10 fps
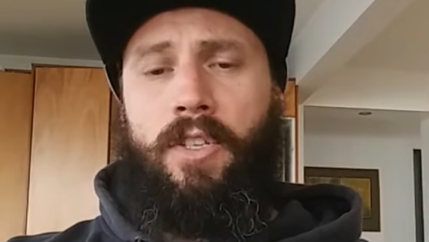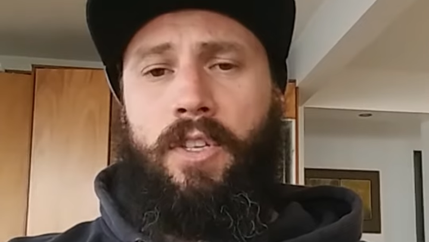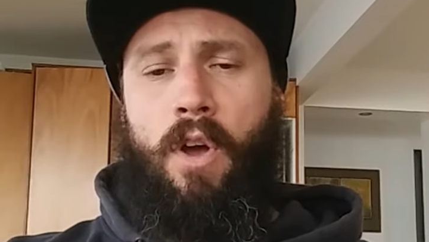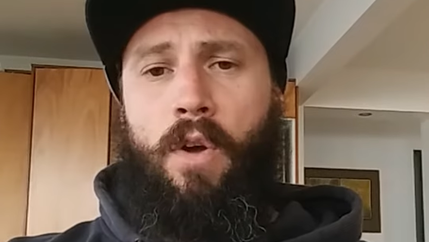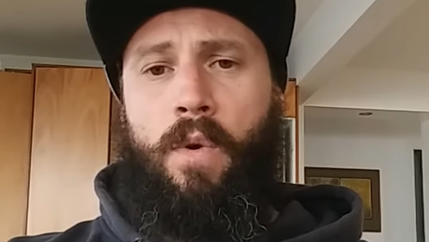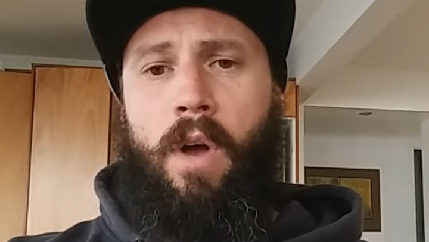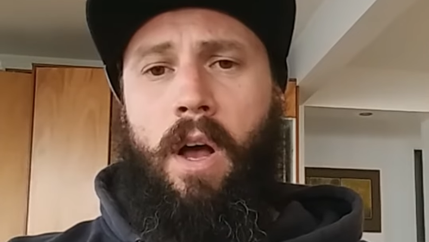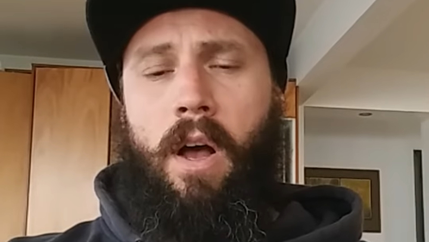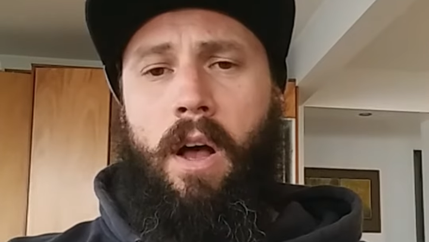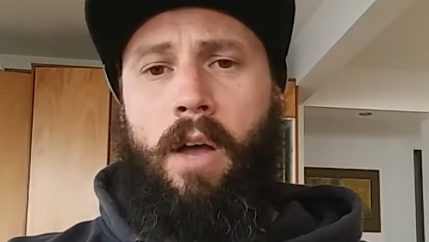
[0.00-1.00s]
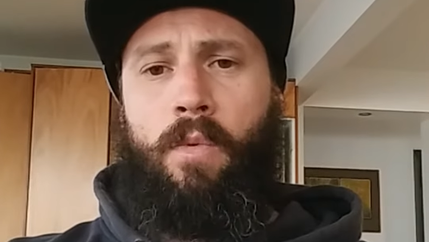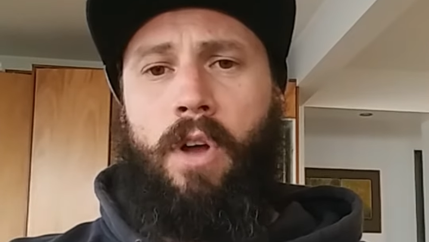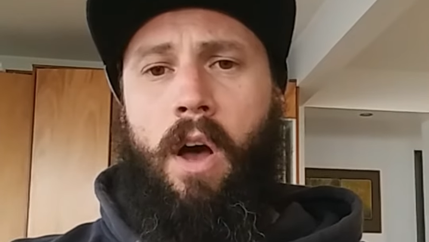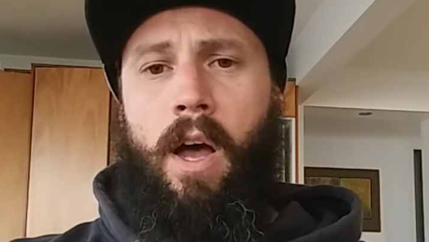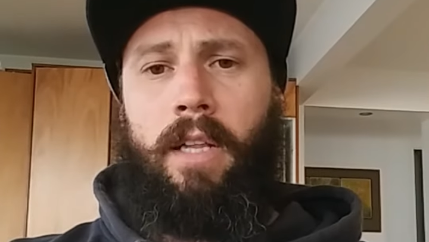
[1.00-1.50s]
so I would
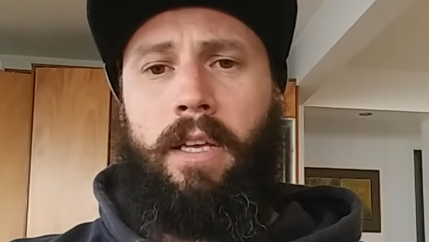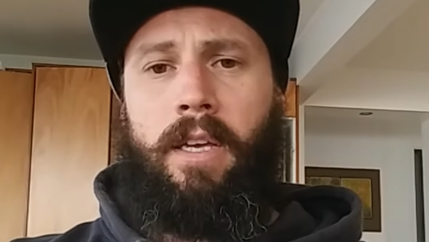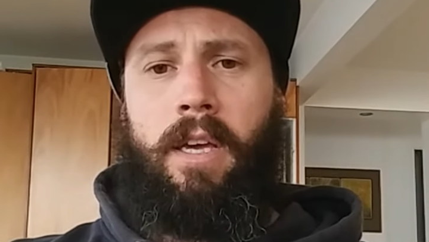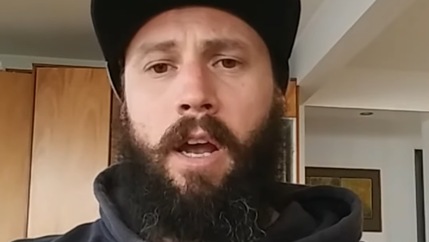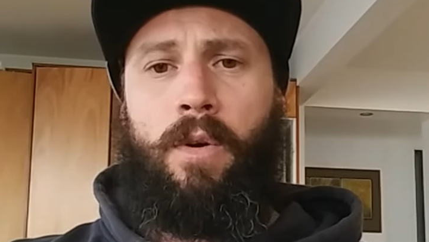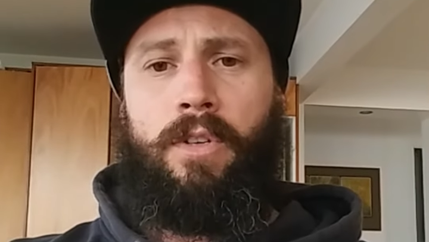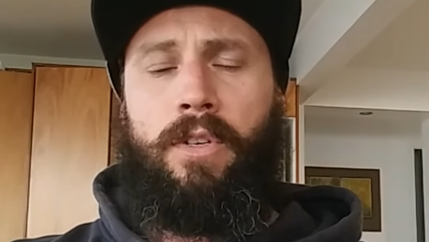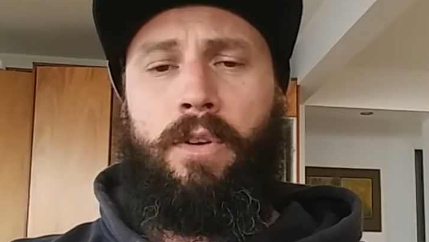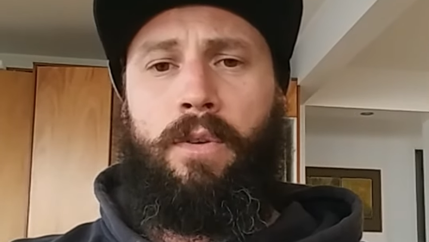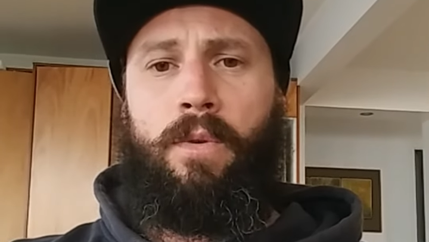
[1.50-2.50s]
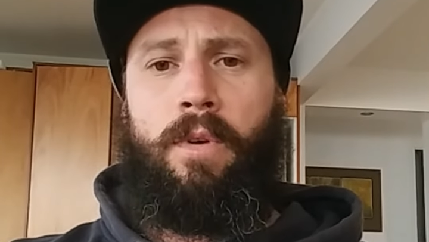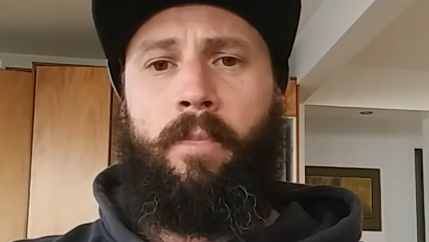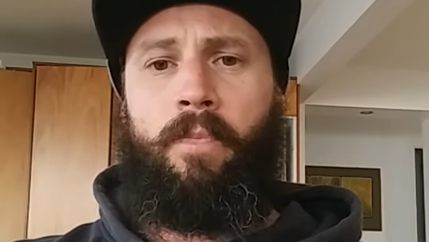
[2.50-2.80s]
highly encourage you,